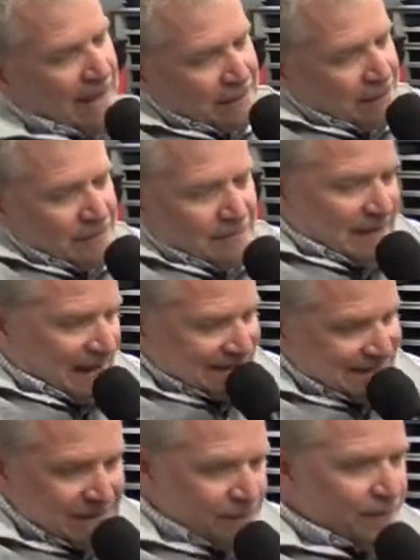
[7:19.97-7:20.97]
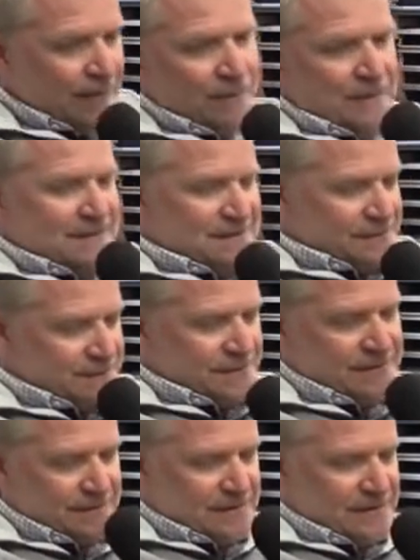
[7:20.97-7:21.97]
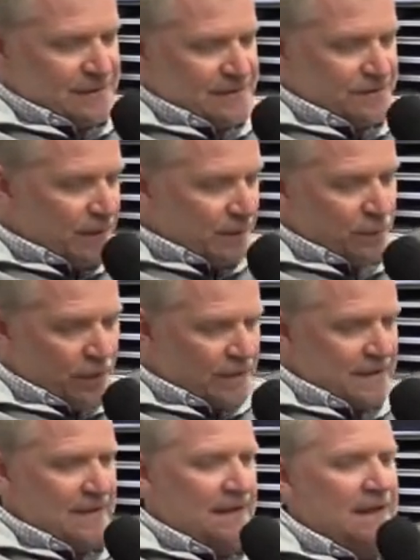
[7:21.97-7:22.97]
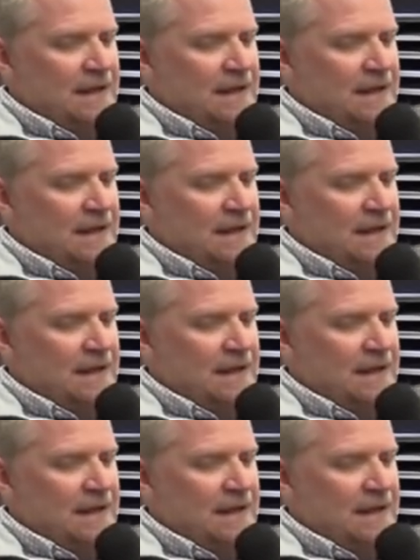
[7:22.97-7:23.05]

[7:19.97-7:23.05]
And it just wasn't working.